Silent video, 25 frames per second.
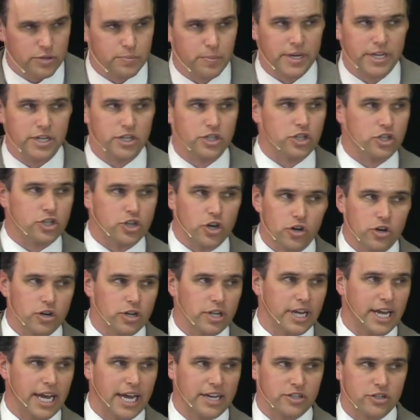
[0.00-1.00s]
but he
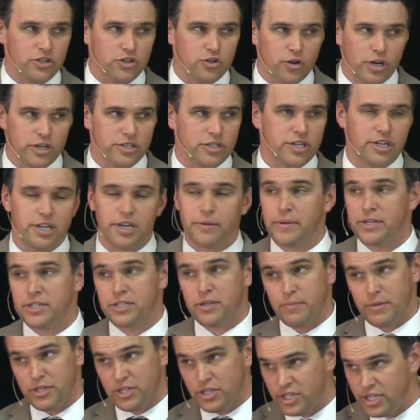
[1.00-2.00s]
certainly hasn't trusted him as the
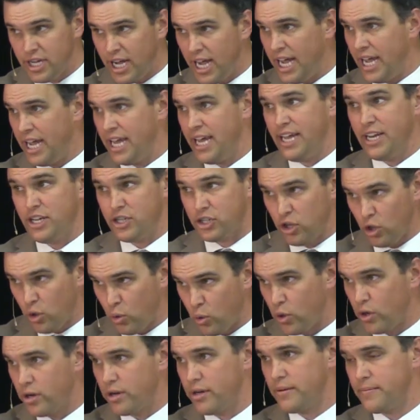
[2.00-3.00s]
Messiah and his
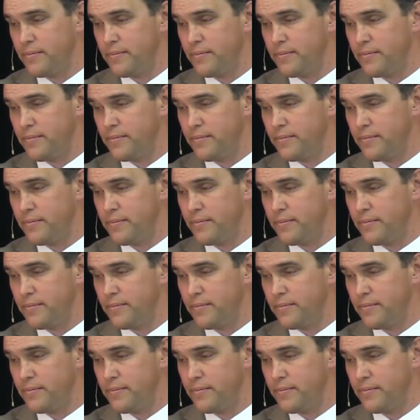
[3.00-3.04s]
Lord.